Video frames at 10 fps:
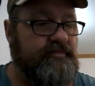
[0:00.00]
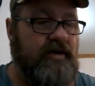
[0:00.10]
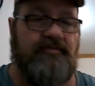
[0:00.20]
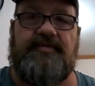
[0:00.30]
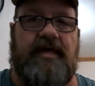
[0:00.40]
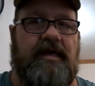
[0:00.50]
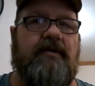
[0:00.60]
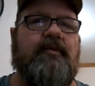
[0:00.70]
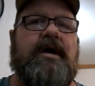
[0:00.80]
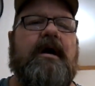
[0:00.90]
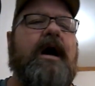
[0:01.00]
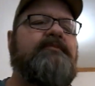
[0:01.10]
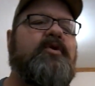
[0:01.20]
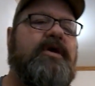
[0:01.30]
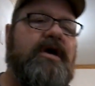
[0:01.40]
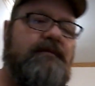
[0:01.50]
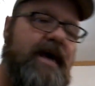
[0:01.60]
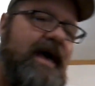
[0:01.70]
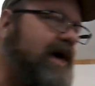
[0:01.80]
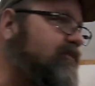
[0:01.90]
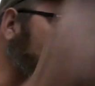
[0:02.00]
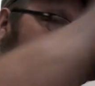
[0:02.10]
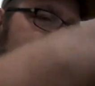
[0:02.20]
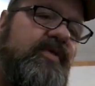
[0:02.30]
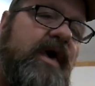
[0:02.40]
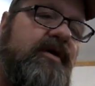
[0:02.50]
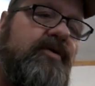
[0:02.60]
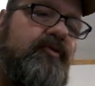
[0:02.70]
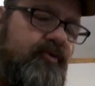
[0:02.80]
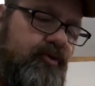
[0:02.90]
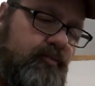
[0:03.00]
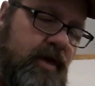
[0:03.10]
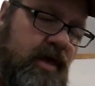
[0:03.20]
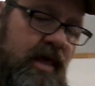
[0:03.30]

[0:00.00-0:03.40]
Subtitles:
Don't well, I'm going to come back, I'm going to do that other room,